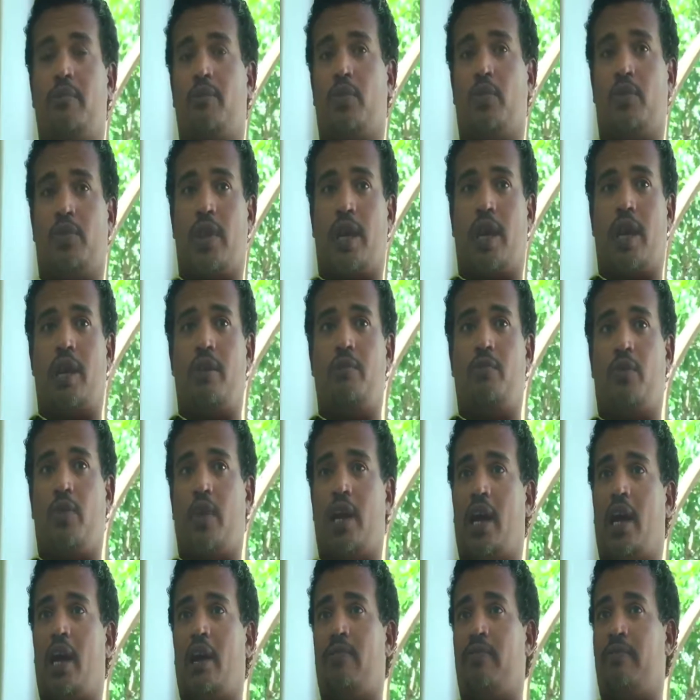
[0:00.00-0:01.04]
time to time we
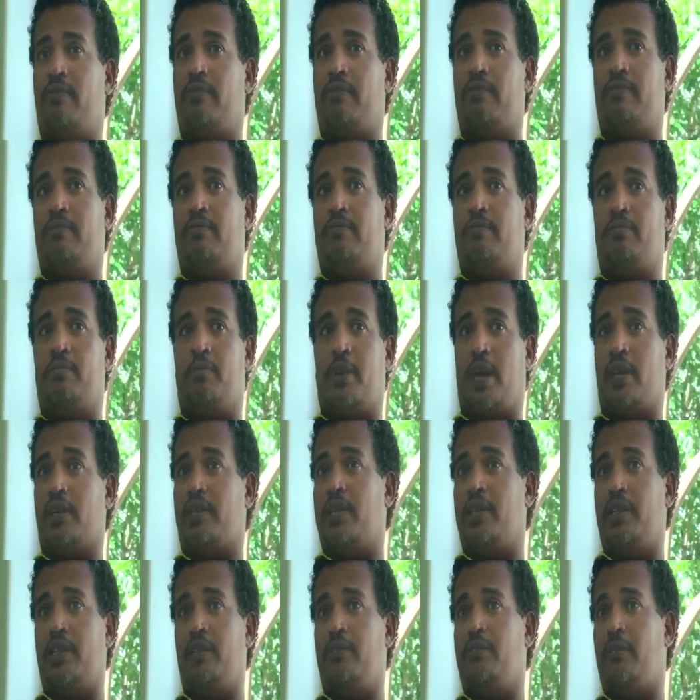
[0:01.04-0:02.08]
have
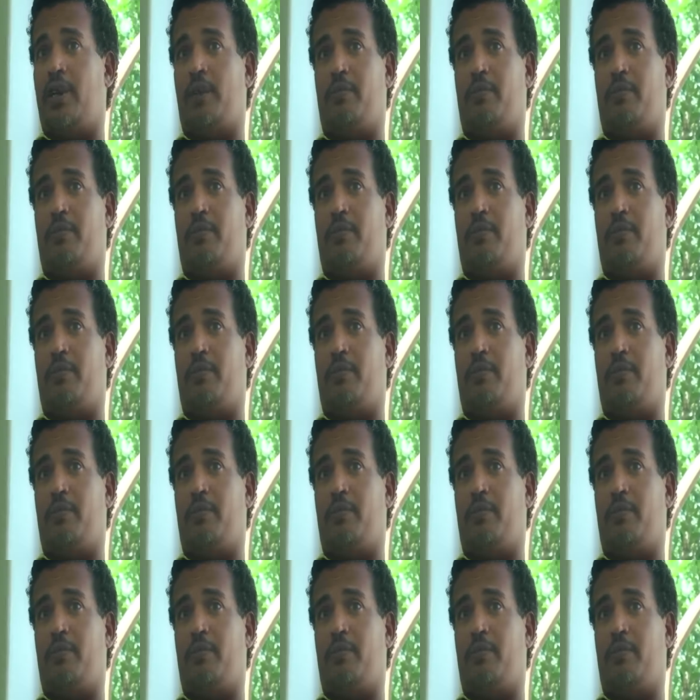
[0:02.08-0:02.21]
party,